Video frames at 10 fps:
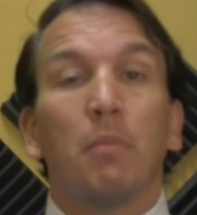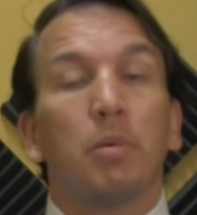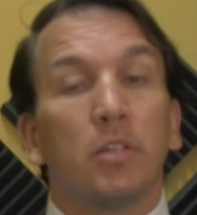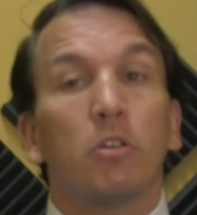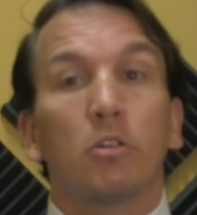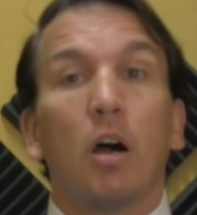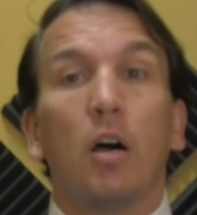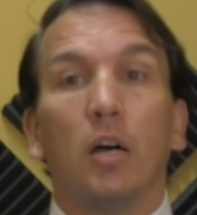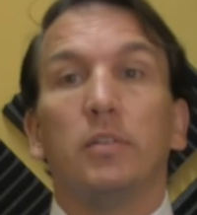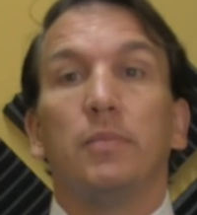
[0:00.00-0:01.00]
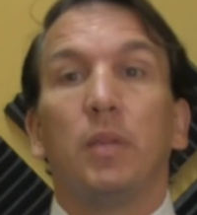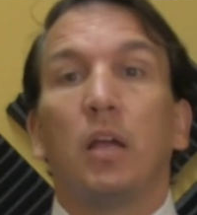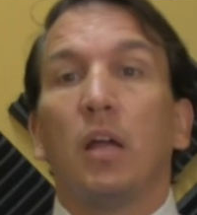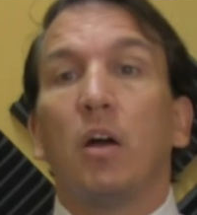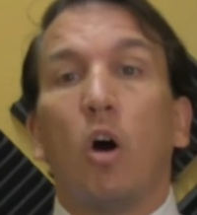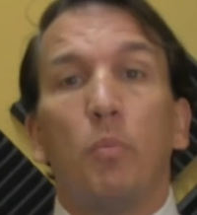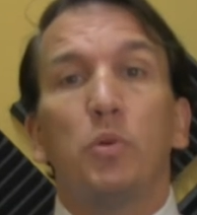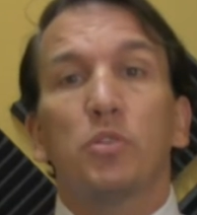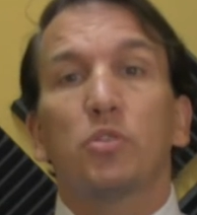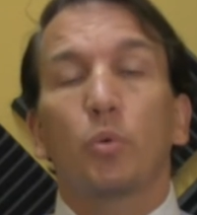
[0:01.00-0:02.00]
but then they're gone
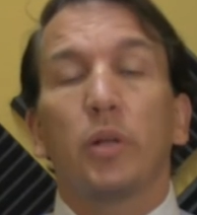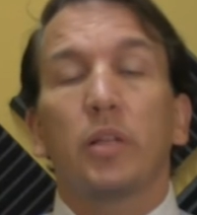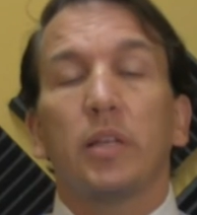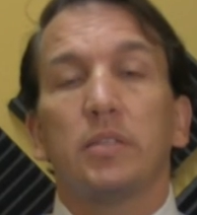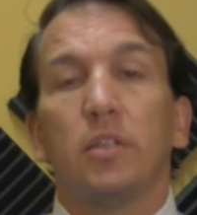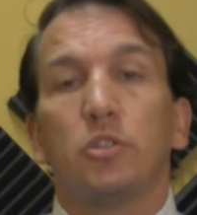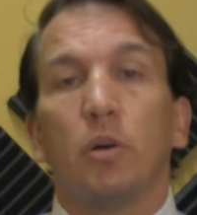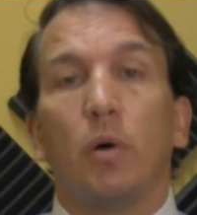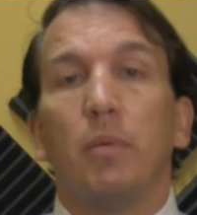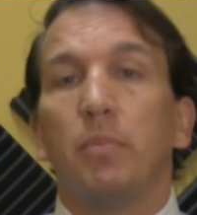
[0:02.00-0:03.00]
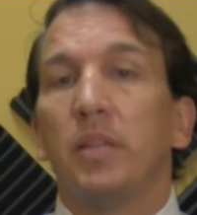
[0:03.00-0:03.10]
almost as quickly as they show up.